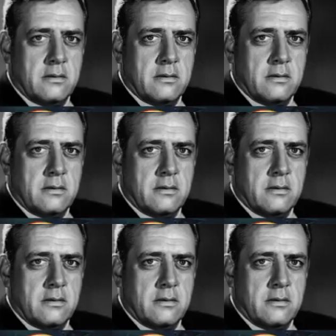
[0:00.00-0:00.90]

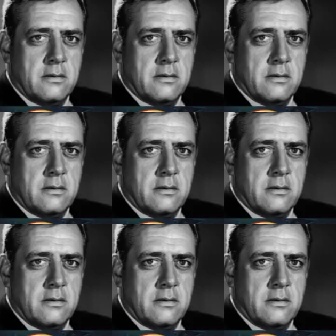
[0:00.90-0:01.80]

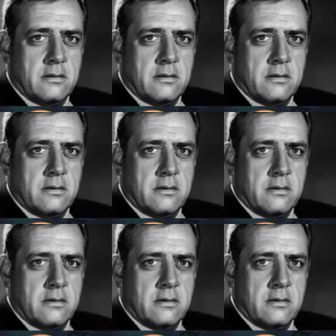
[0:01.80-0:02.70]

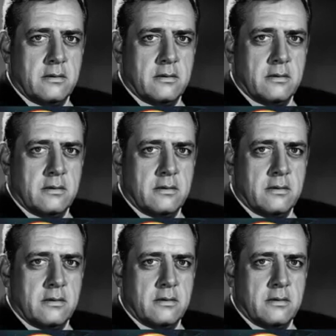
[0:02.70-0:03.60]

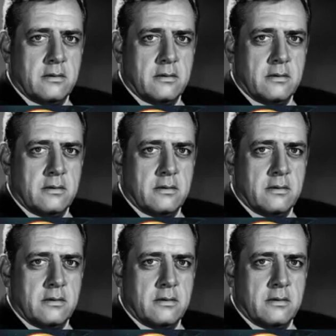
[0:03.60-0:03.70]
(no one is talking)